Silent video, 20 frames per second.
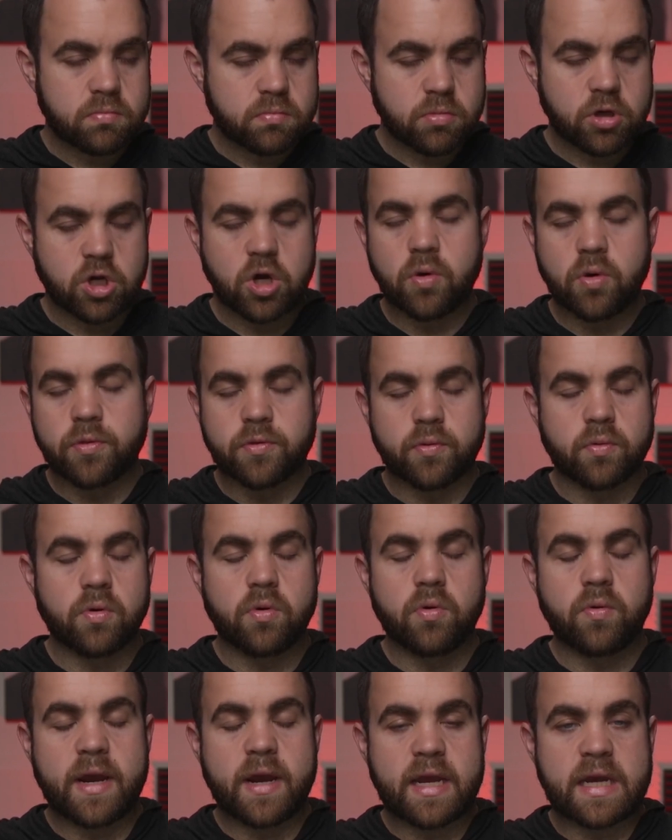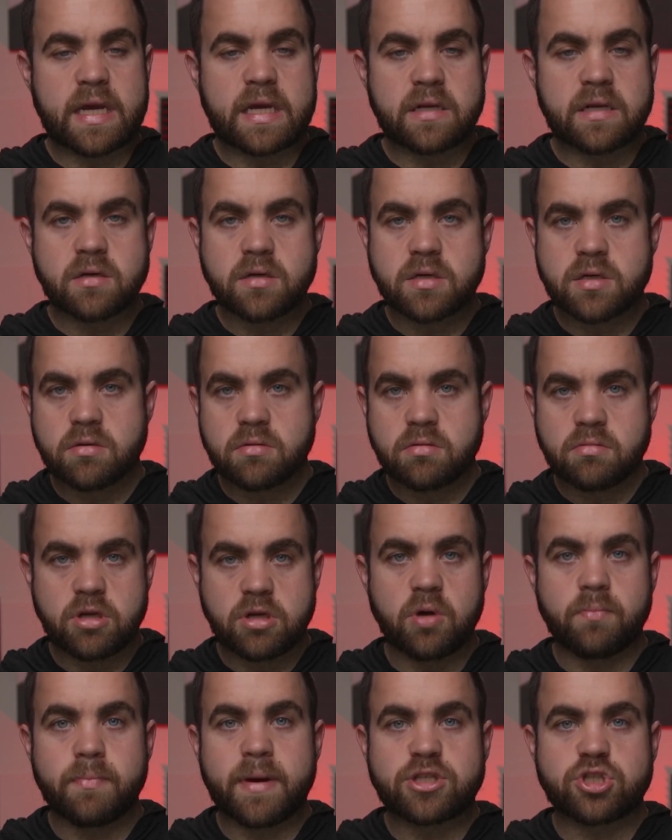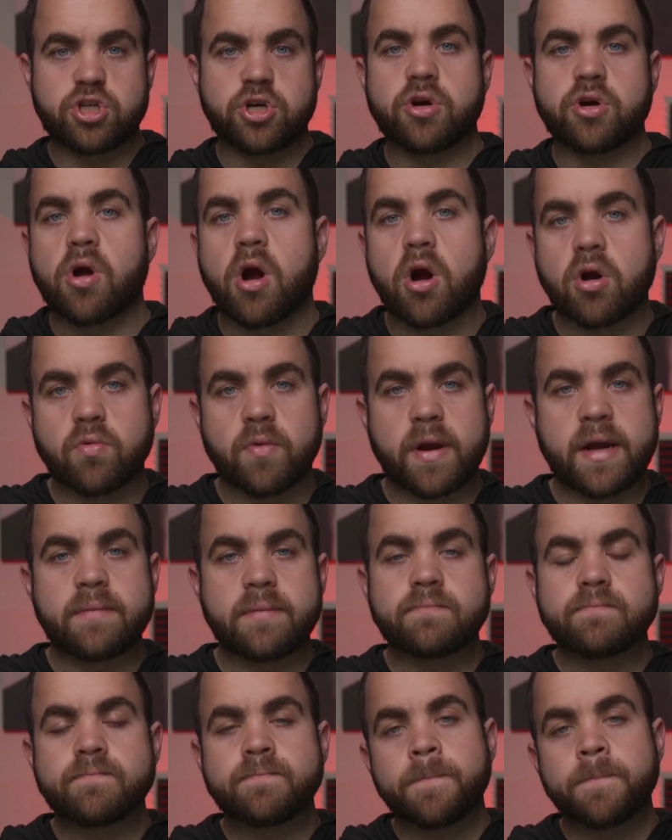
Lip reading: go through and, measure your heart rate.